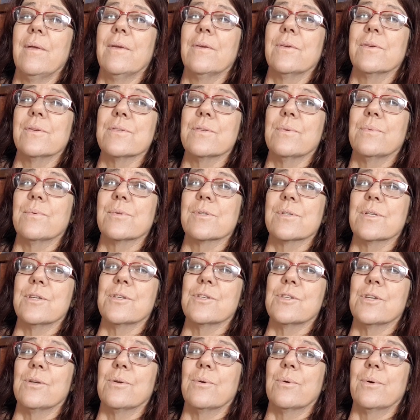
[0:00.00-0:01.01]
because it was
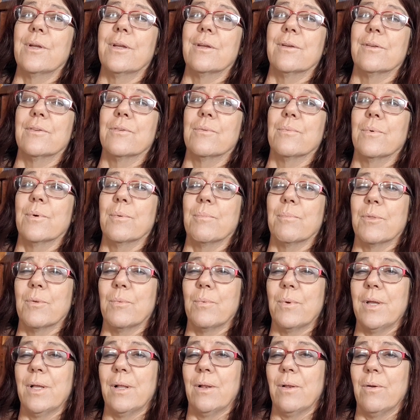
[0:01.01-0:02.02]
actually quicker to whip the
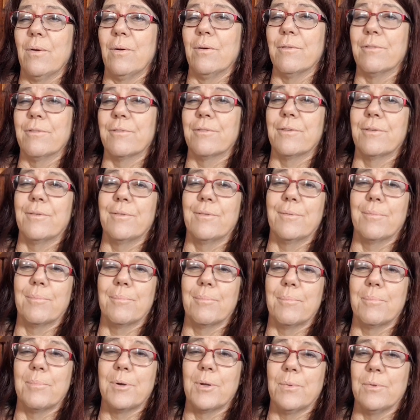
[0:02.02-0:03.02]
wheel off,
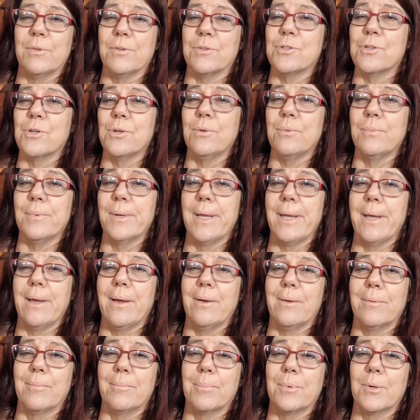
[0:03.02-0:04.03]
pull the tube
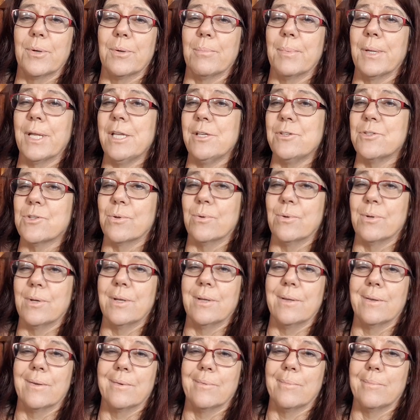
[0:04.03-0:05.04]
out, put a patch on
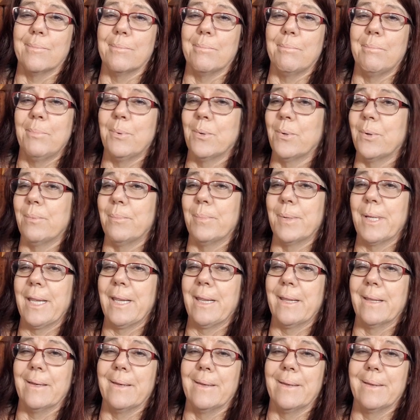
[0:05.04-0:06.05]
it and put it back
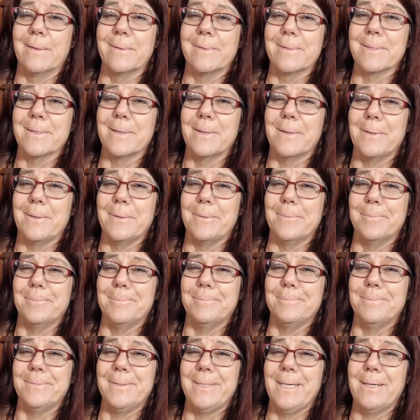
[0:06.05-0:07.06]
in. So
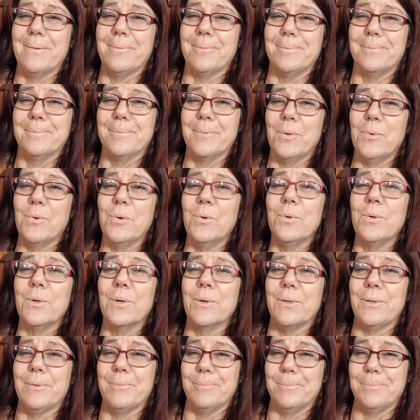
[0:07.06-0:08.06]
yeah, all
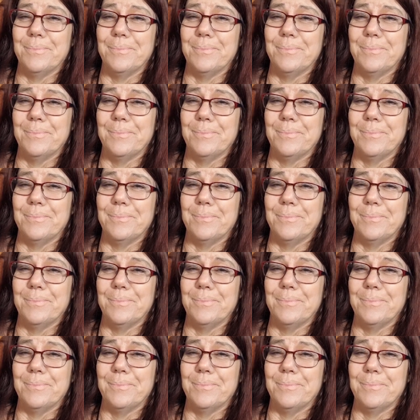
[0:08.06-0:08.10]
good.